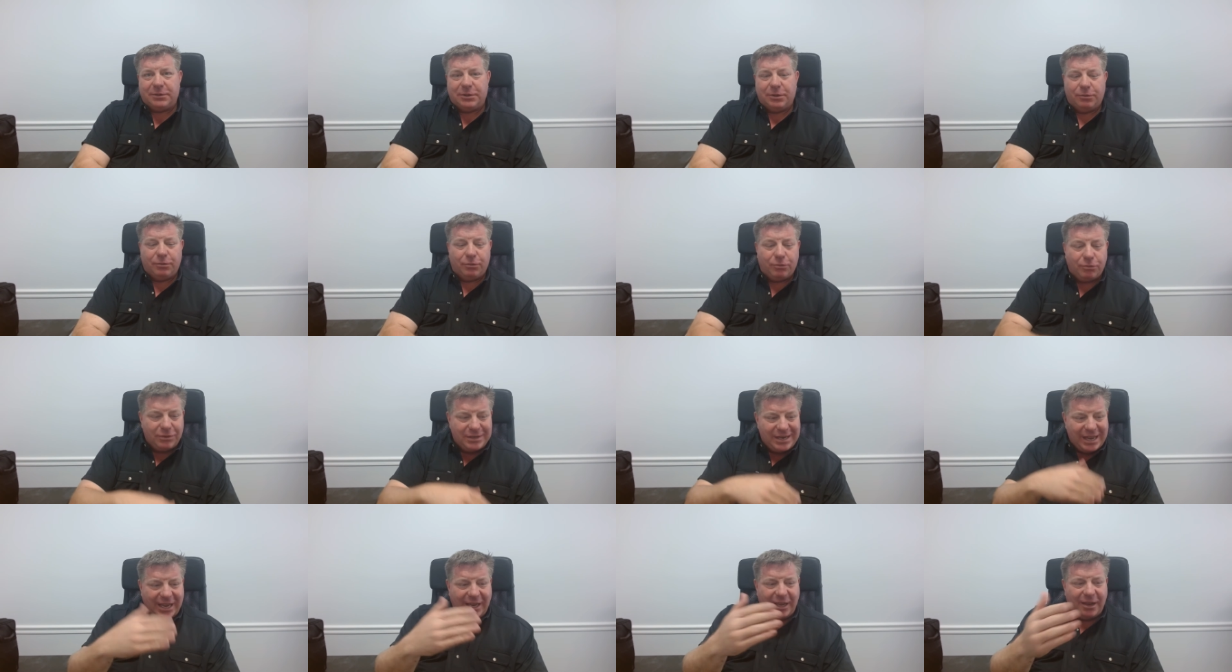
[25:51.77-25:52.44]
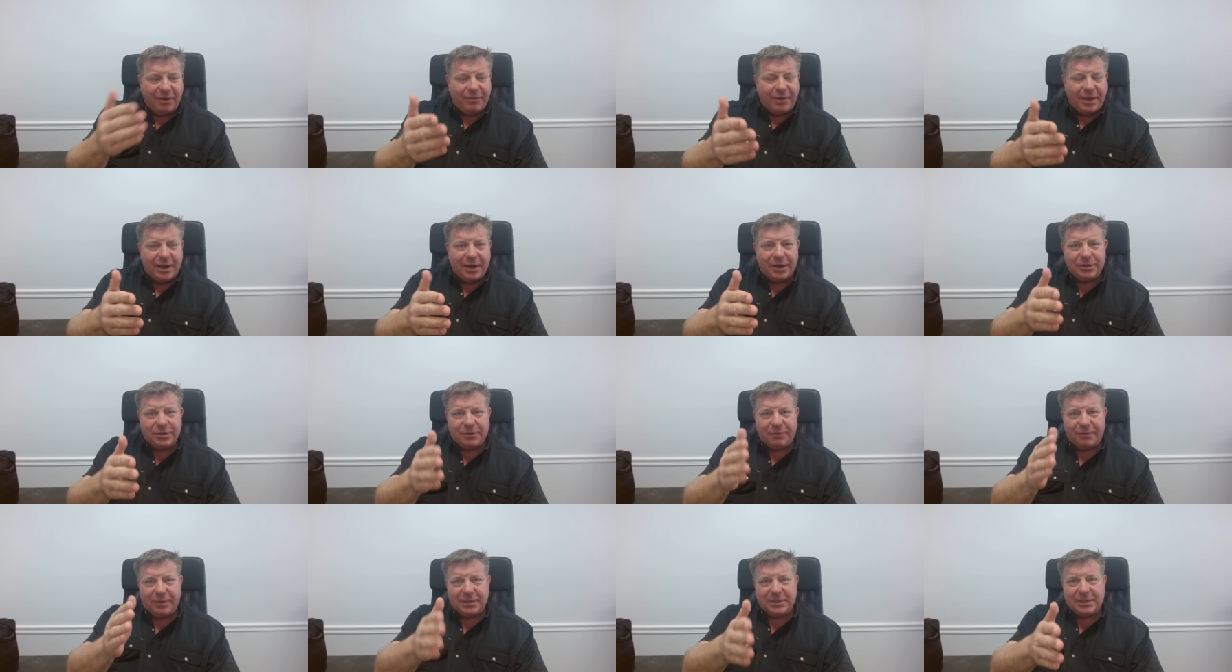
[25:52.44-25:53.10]
So take
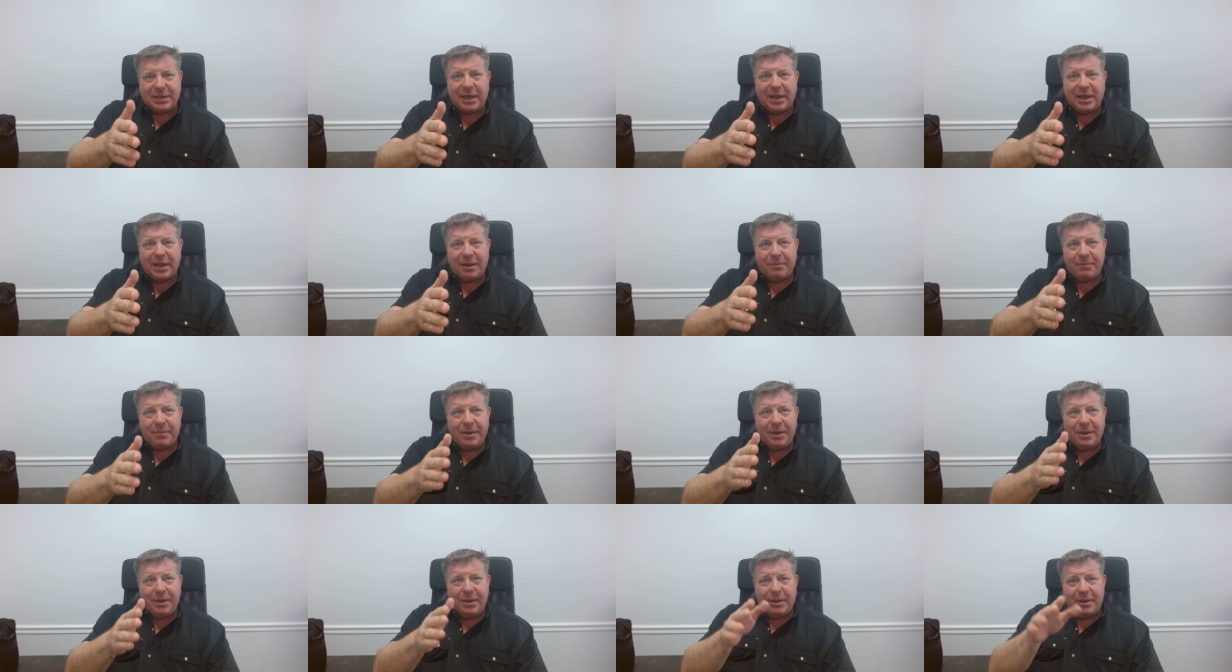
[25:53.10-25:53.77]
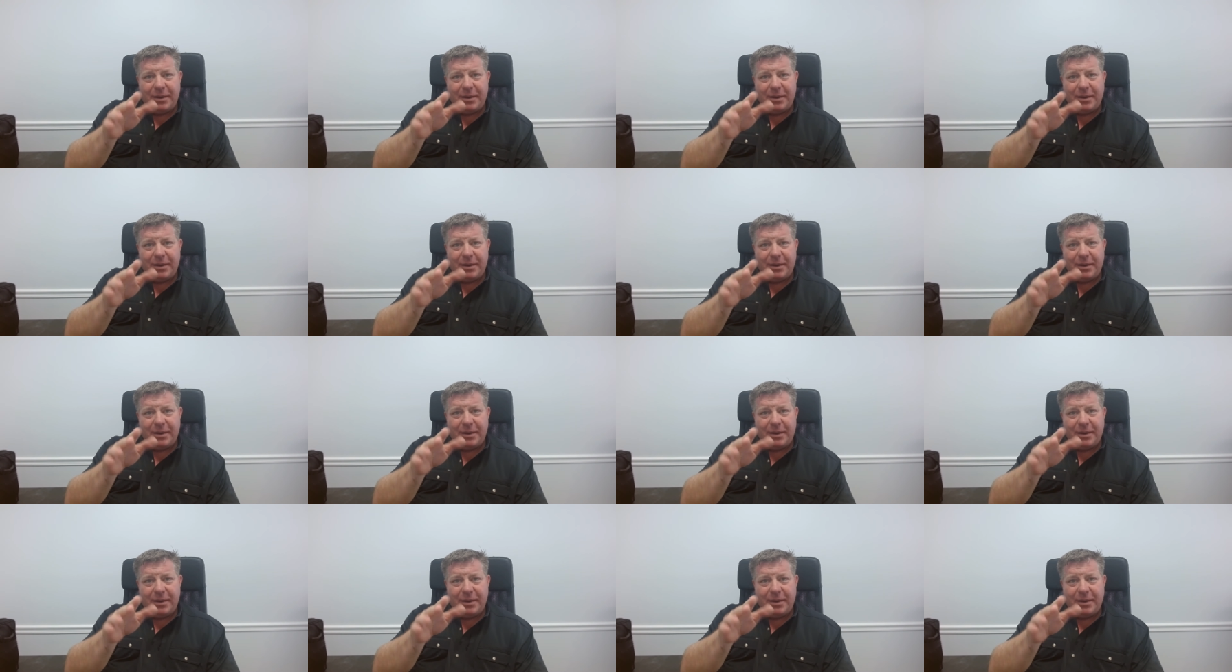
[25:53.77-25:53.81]
advantage of the time